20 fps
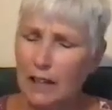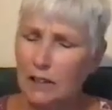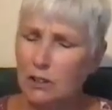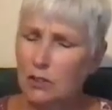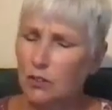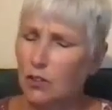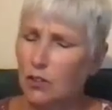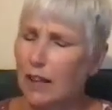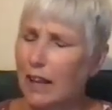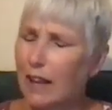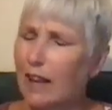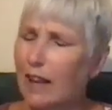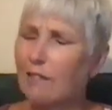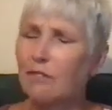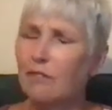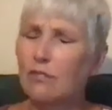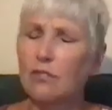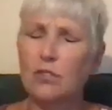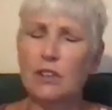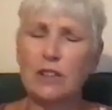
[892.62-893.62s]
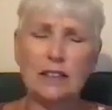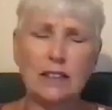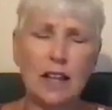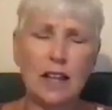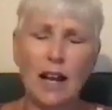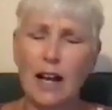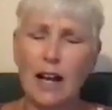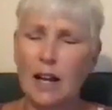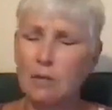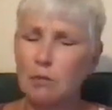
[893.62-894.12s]
for every
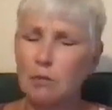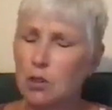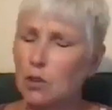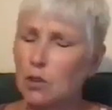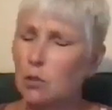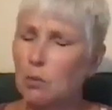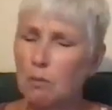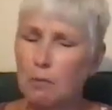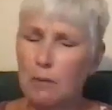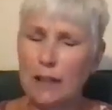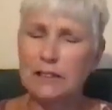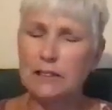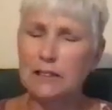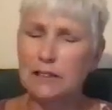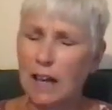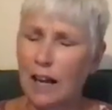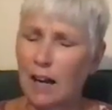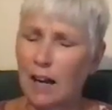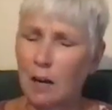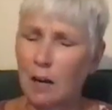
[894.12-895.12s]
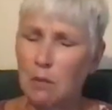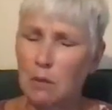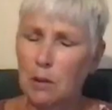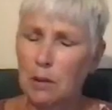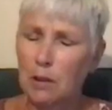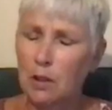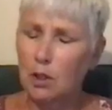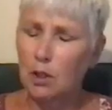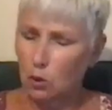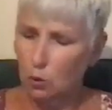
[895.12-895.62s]
time you messed up,
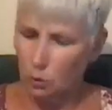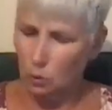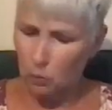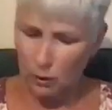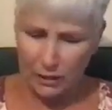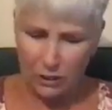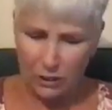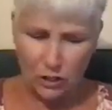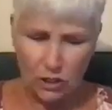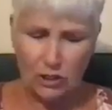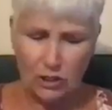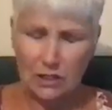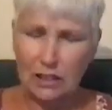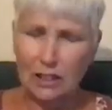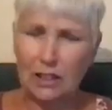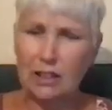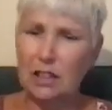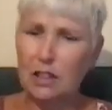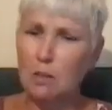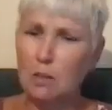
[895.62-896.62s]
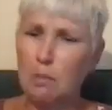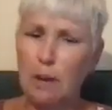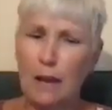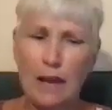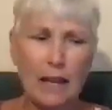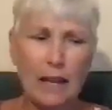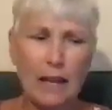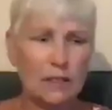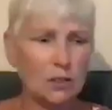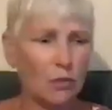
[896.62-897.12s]
reaches into the
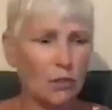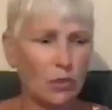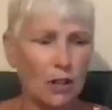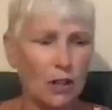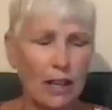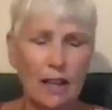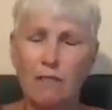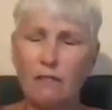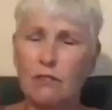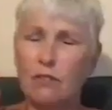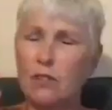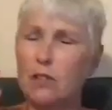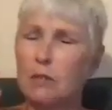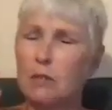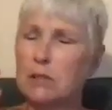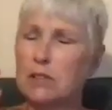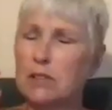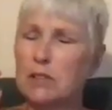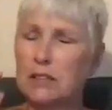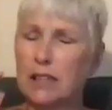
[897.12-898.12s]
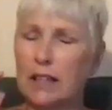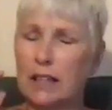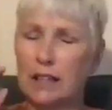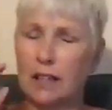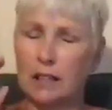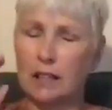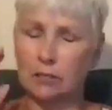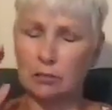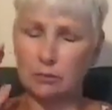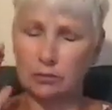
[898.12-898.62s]
past for every
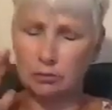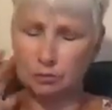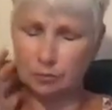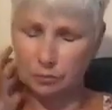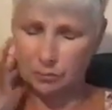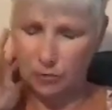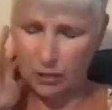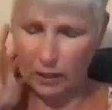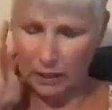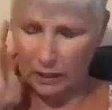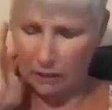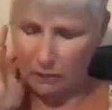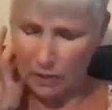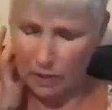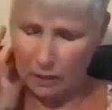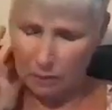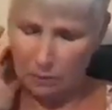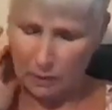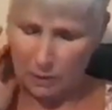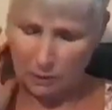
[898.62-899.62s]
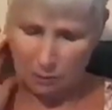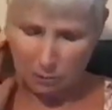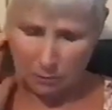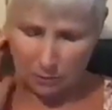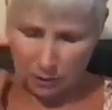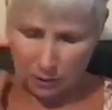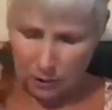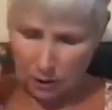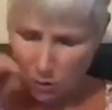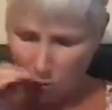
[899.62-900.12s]
mistake, Forgive that, my little